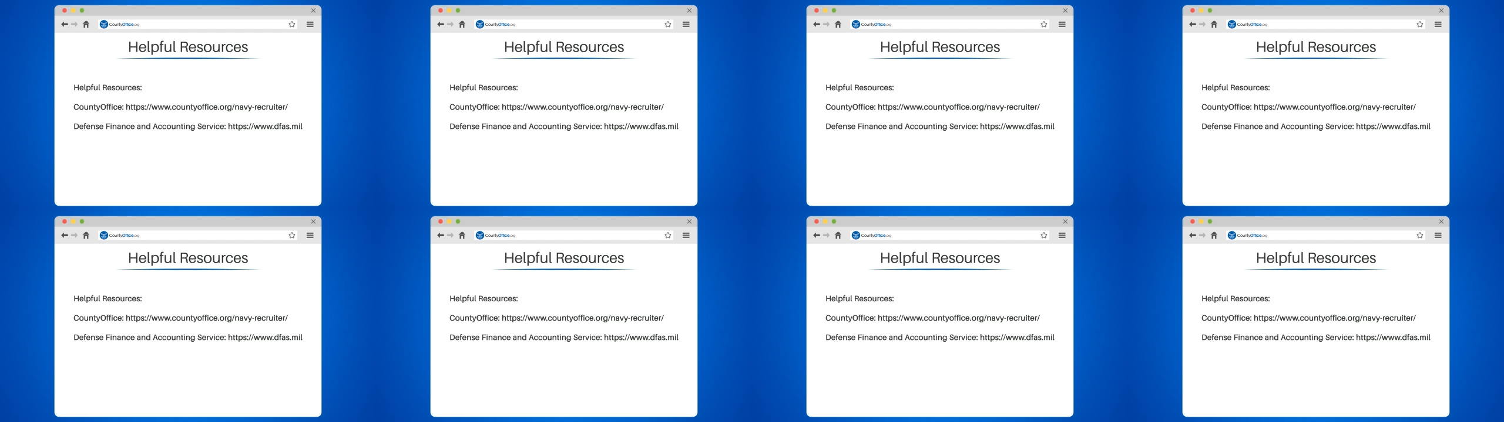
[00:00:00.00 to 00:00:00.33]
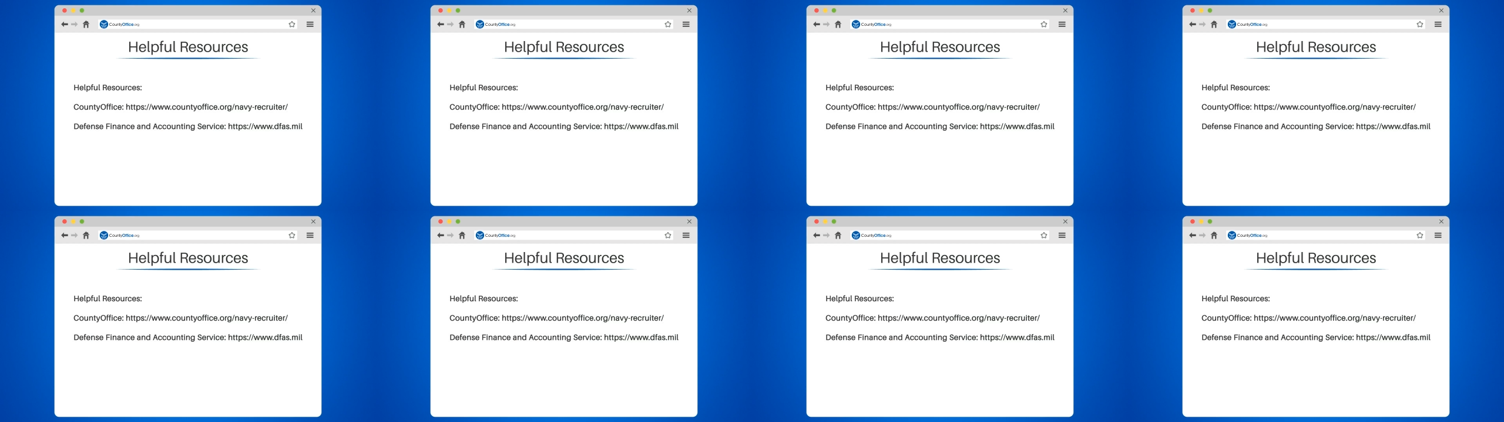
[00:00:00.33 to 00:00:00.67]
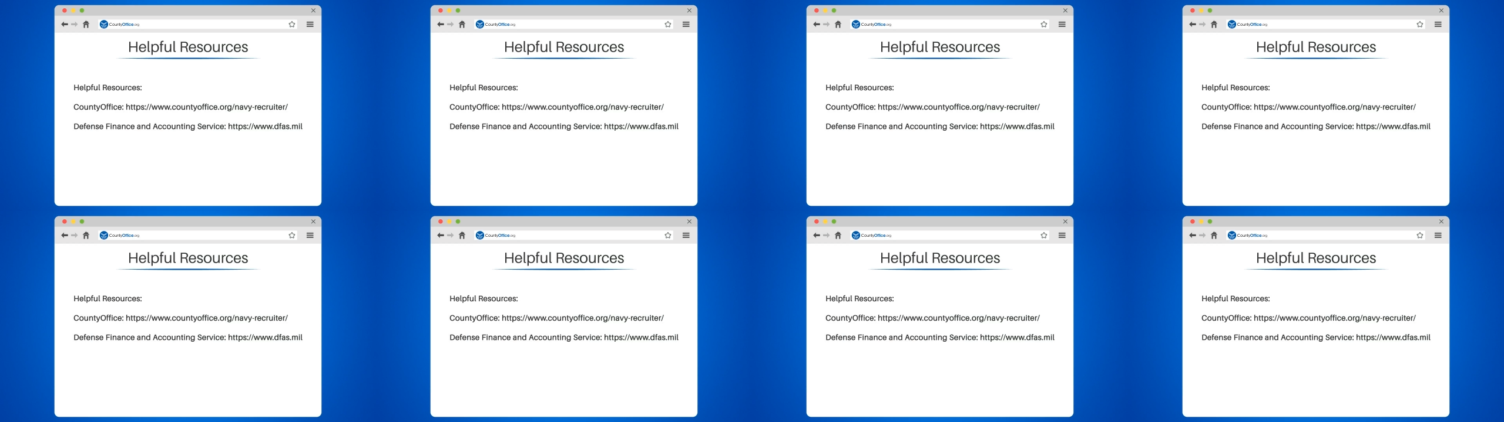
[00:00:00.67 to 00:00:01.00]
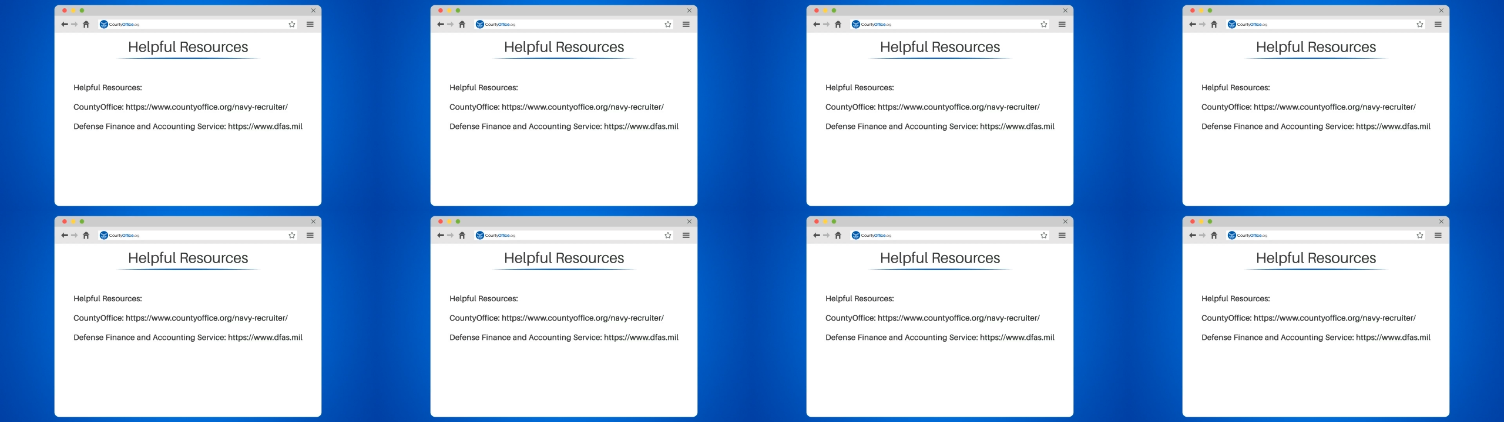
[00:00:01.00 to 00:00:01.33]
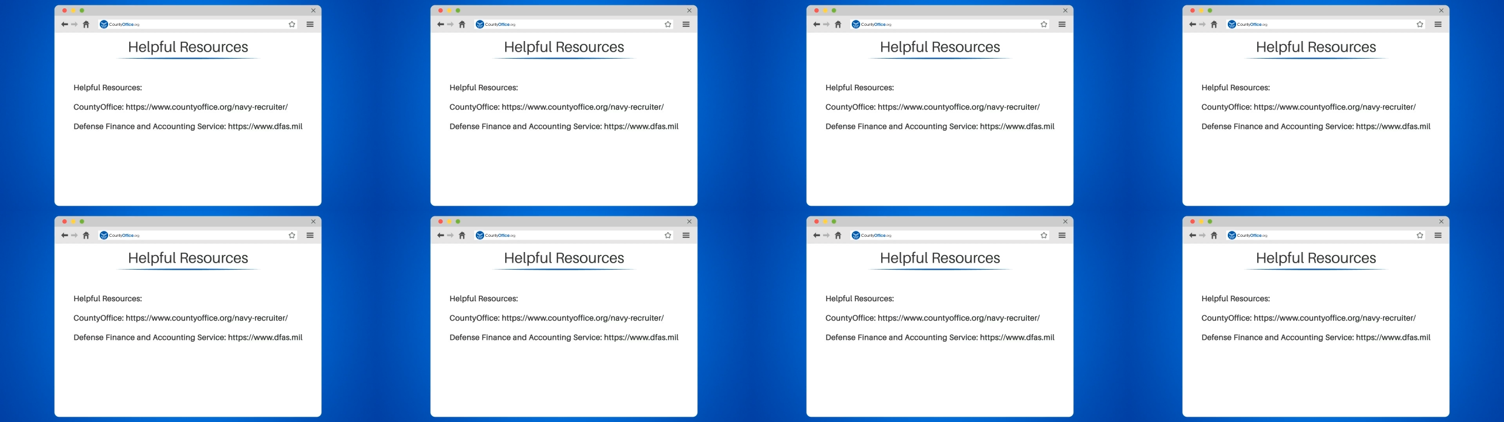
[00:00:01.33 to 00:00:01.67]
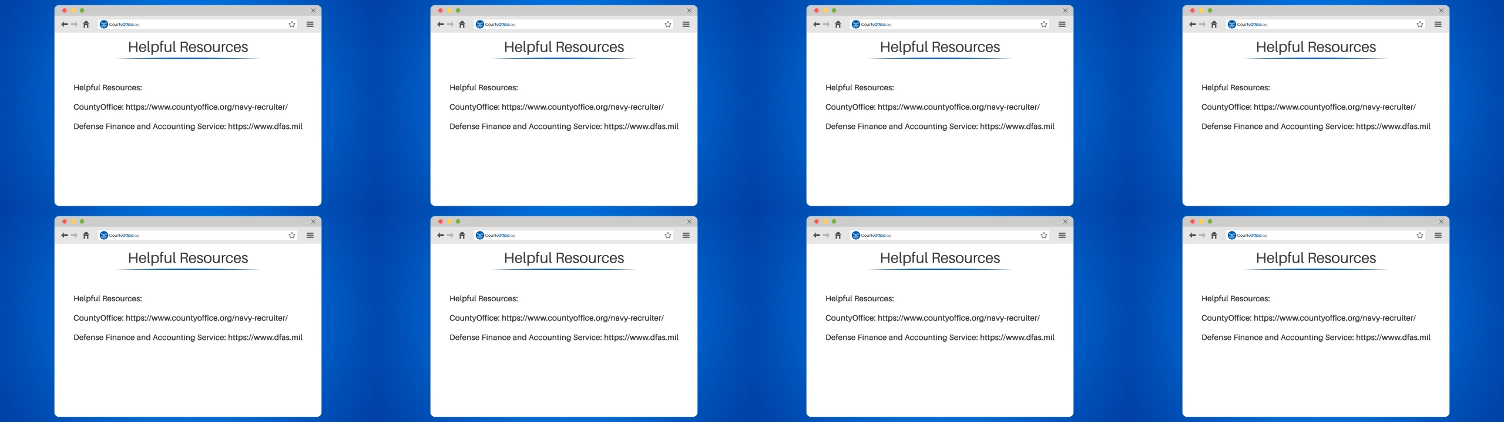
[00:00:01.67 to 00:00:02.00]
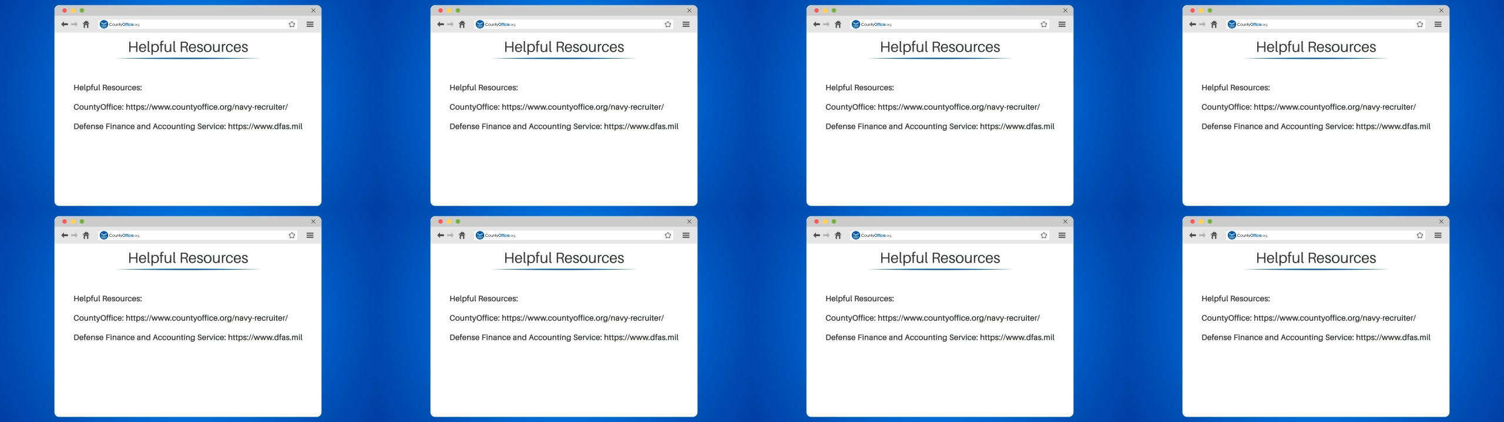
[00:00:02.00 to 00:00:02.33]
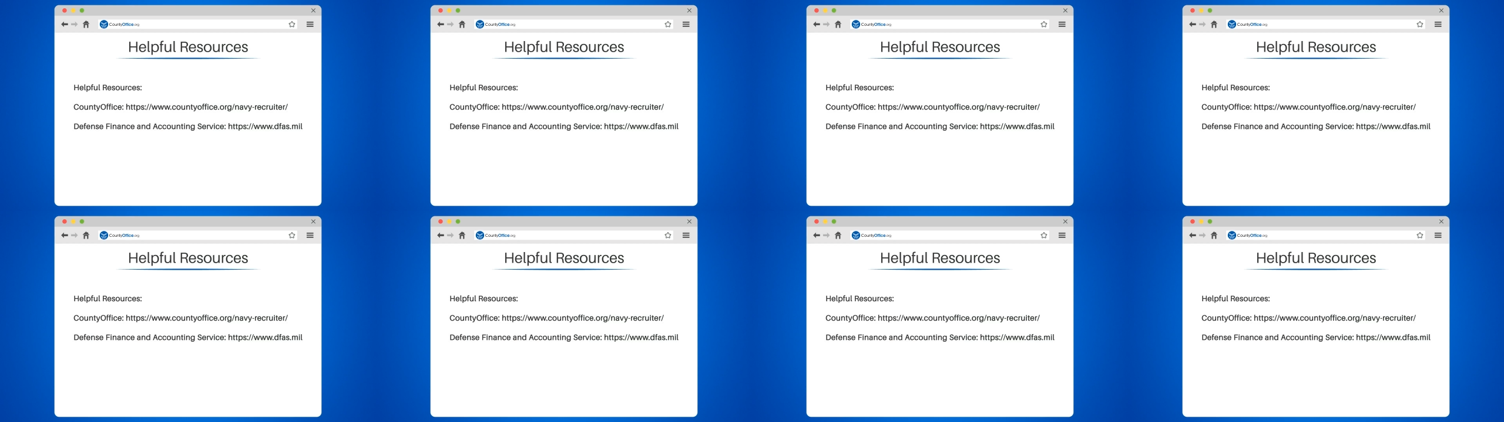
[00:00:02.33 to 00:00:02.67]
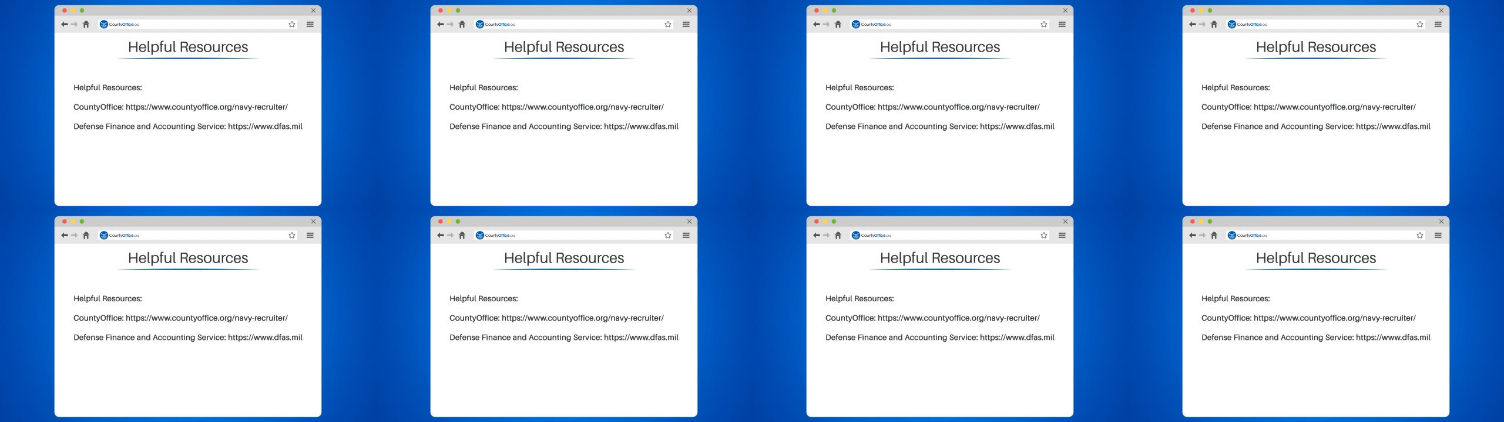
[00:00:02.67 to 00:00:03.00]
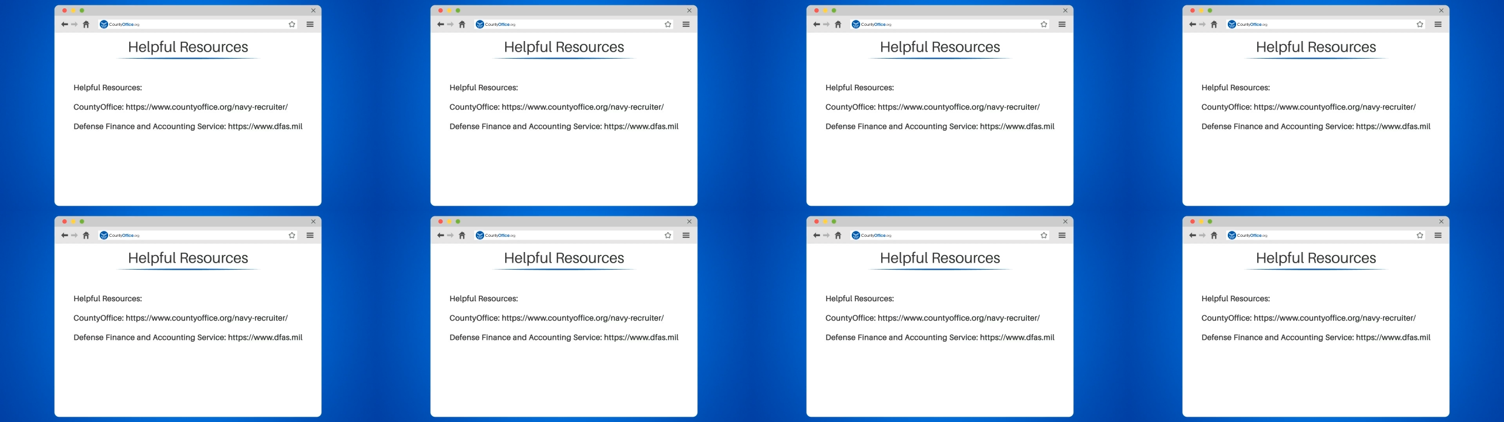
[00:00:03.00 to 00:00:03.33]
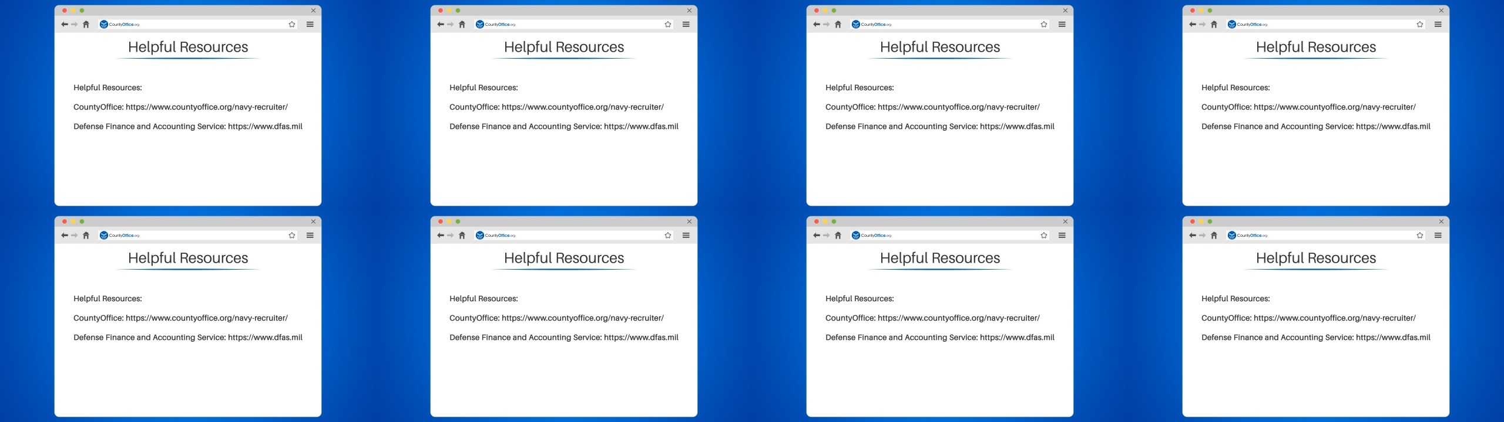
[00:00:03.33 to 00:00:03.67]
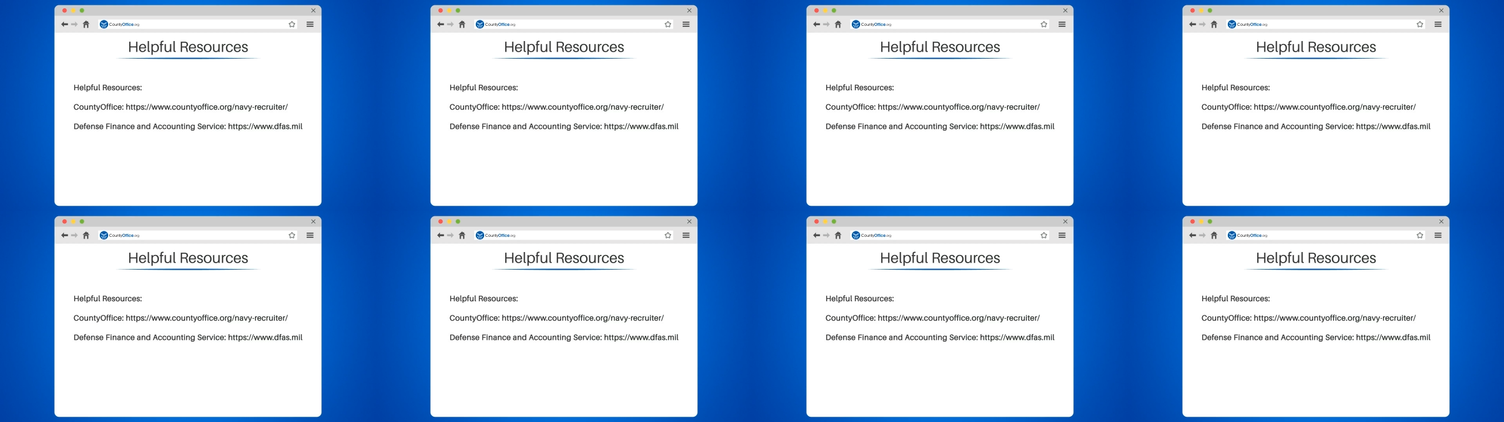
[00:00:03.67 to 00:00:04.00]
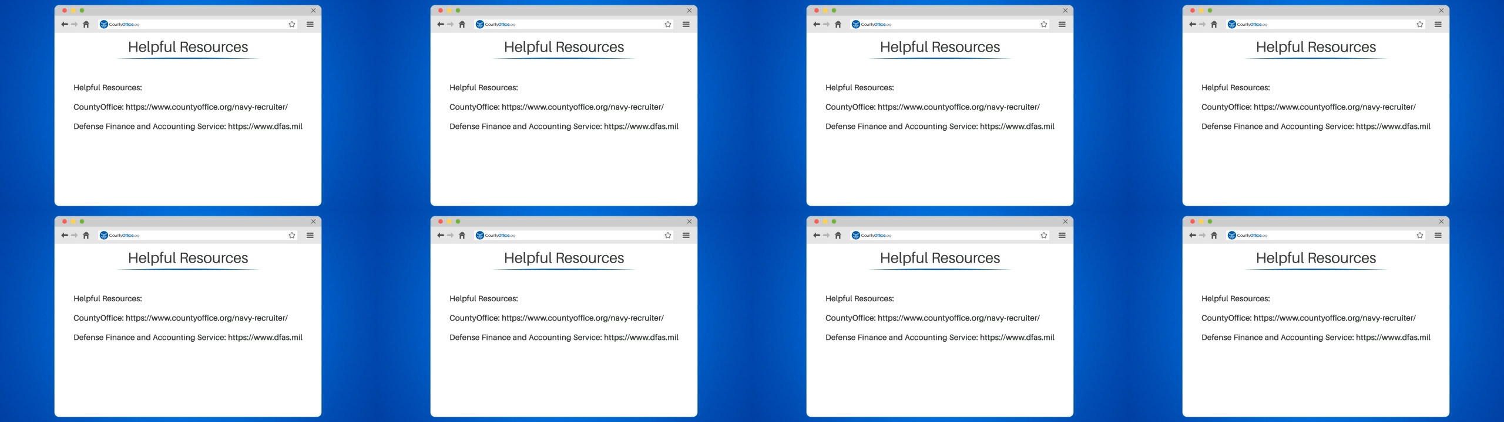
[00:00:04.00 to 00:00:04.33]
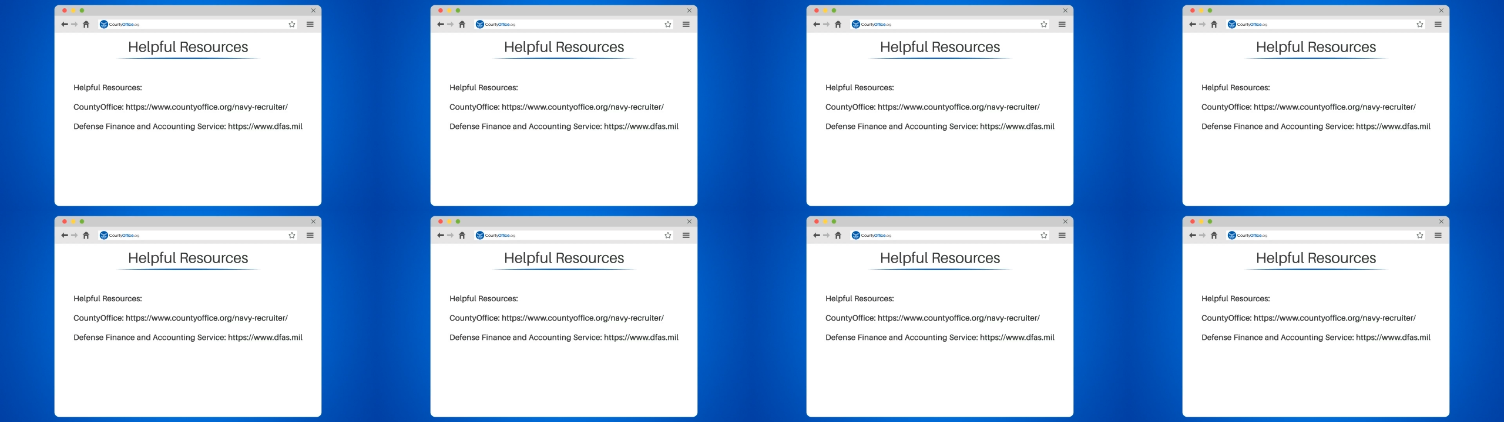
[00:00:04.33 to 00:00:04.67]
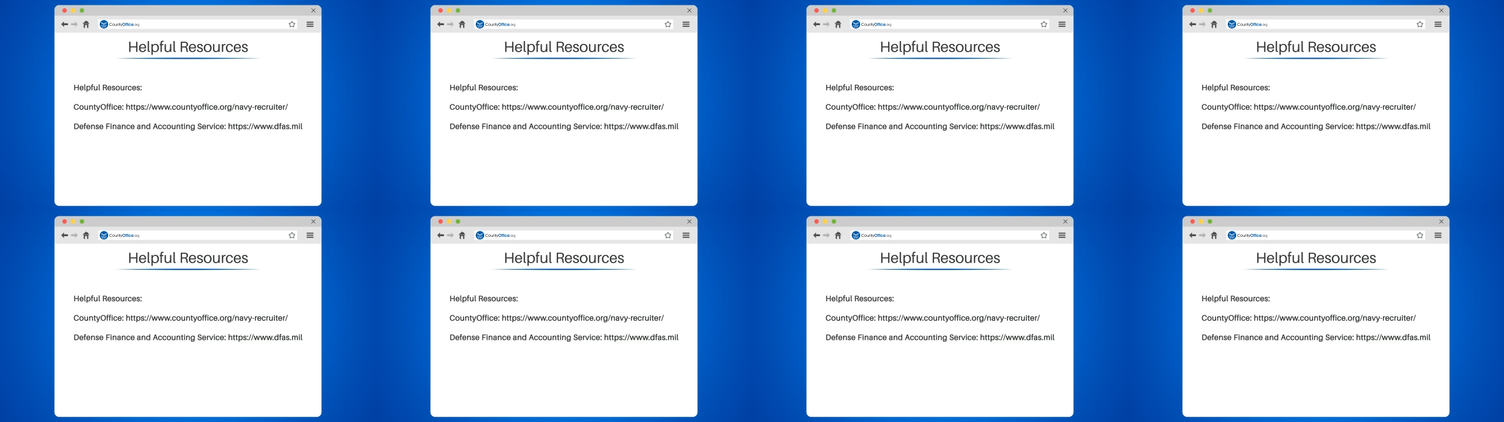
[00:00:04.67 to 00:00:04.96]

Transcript: [unreadable: no face in view]